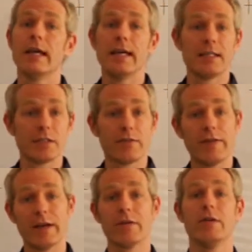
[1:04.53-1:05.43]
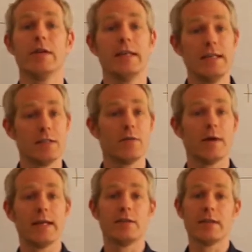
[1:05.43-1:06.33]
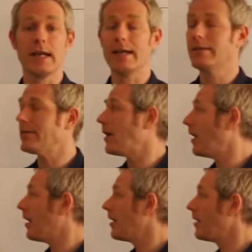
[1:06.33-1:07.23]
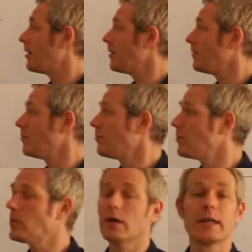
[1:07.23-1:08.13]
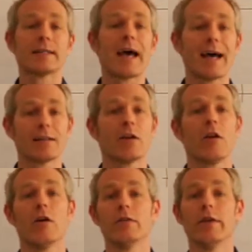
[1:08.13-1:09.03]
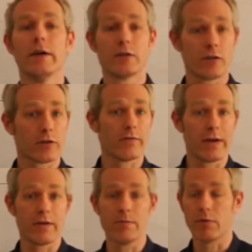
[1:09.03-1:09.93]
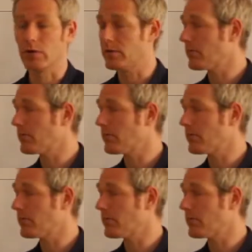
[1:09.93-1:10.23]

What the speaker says: it is a very easy way to get a handle on certain very important